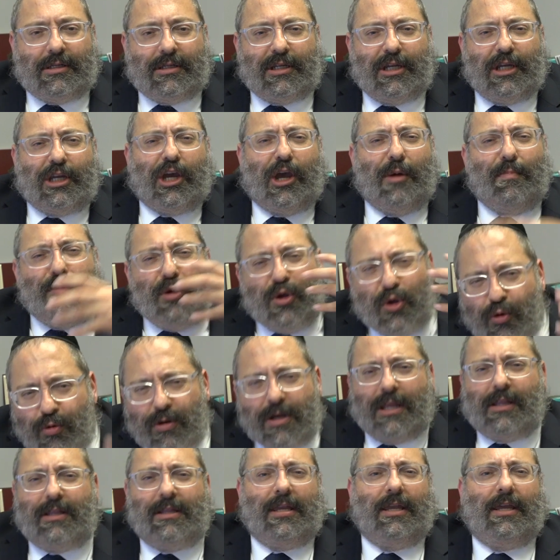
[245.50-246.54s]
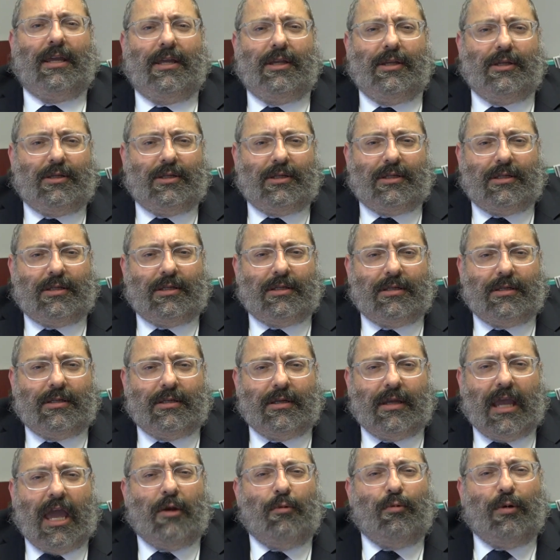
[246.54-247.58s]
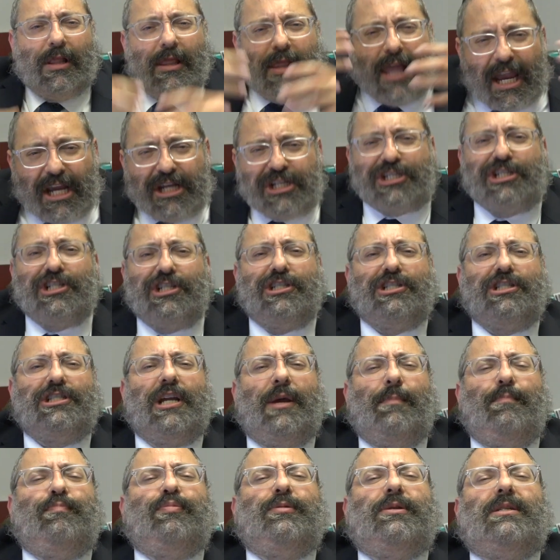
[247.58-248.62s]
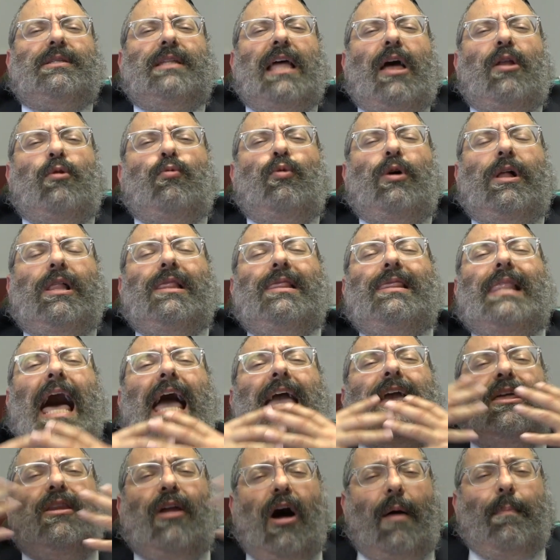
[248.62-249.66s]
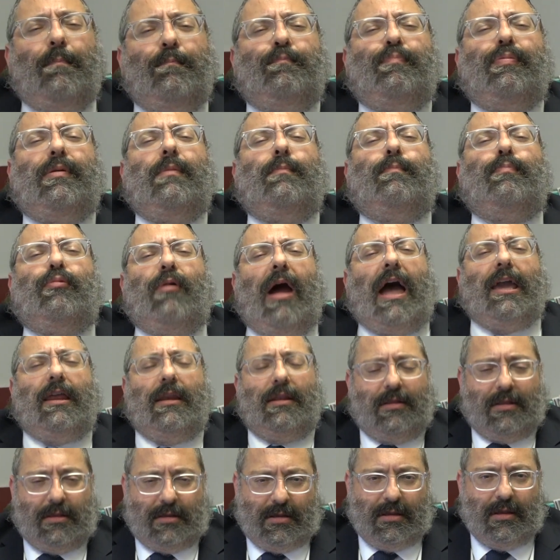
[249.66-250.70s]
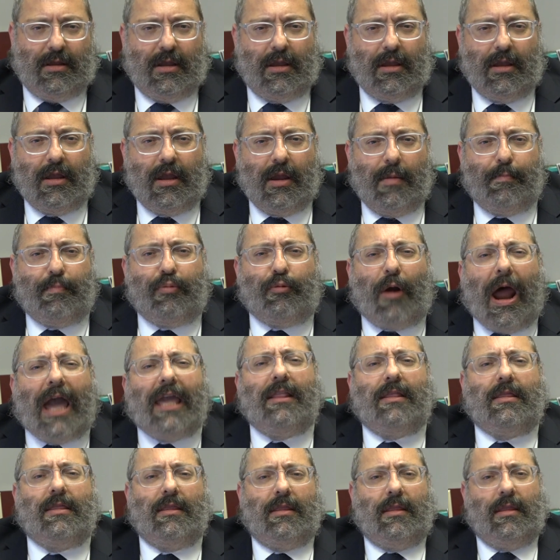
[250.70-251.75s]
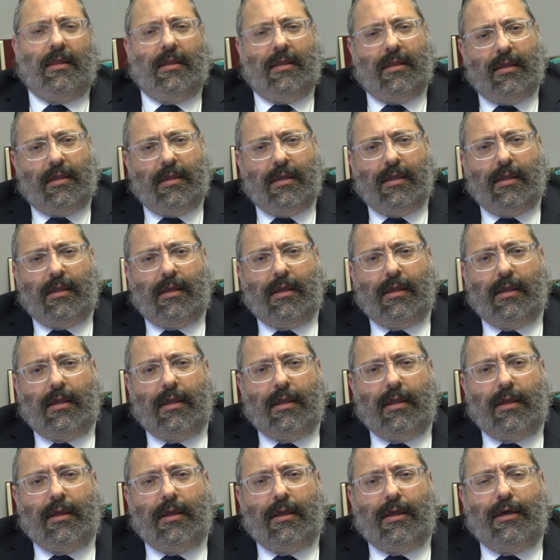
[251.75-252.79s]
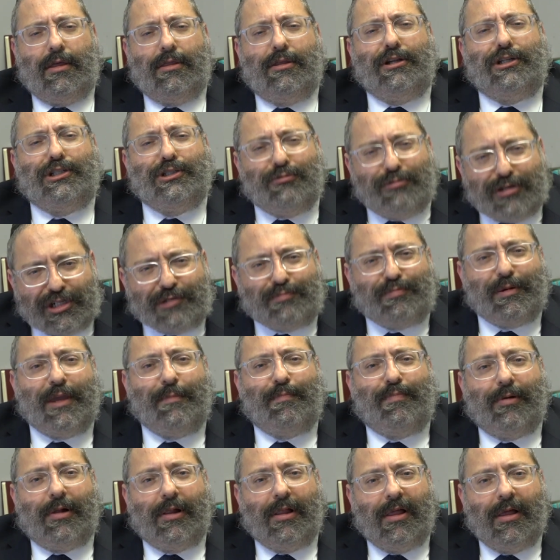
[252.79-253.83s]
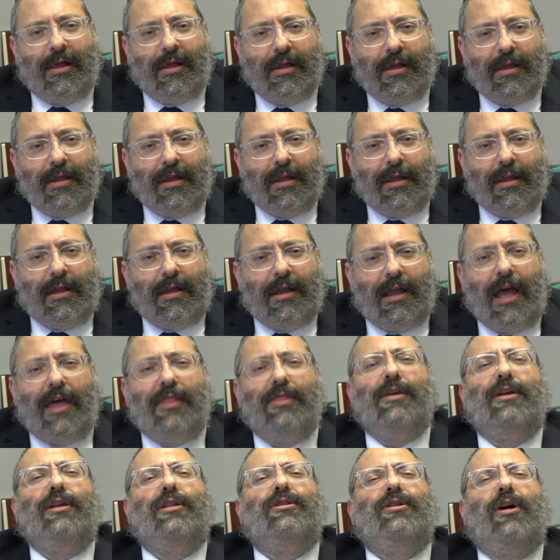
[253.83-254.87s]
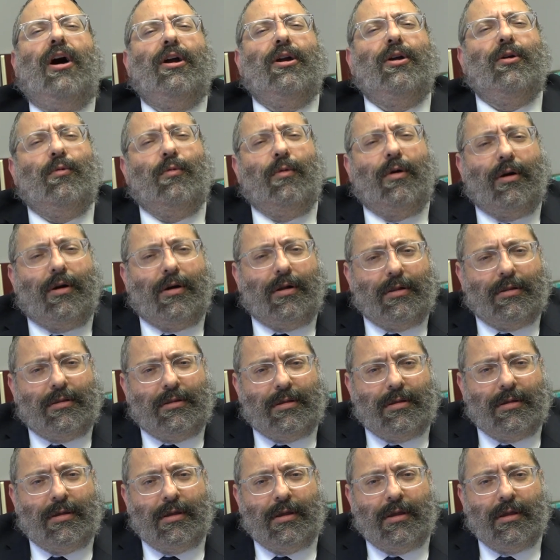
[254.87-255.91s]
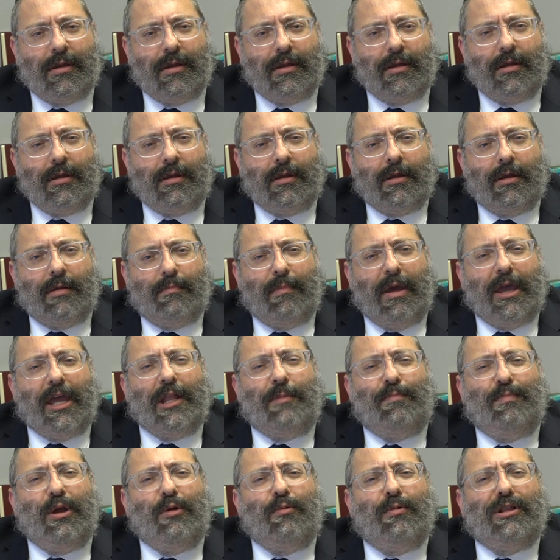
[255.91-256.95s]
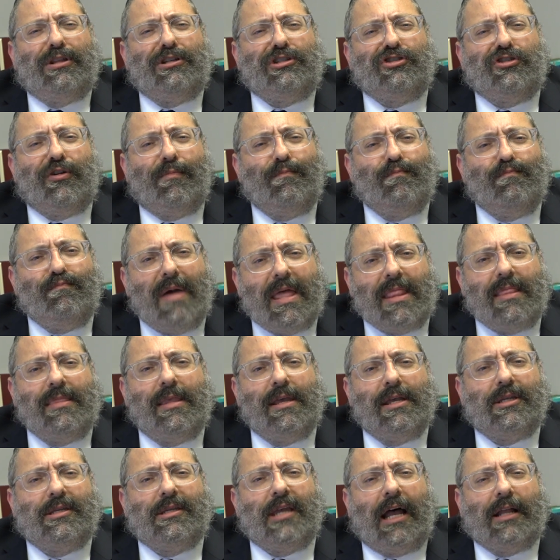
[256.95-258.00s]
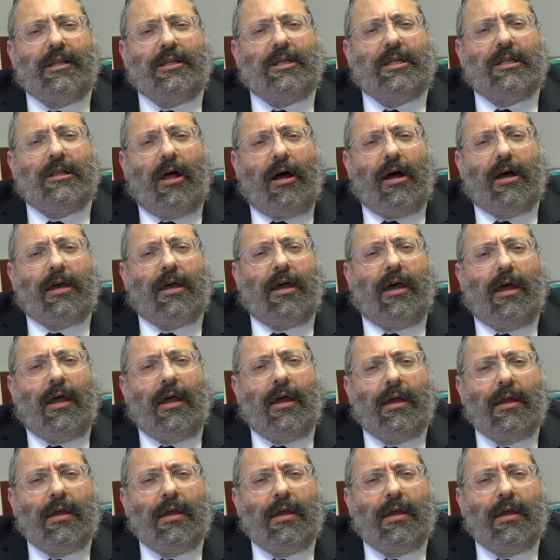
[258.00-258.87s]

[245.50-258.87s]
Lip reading: communities, and relationships that will light up and brighten the Jewish people and the entire world. May it be with tremendous hatzlacha.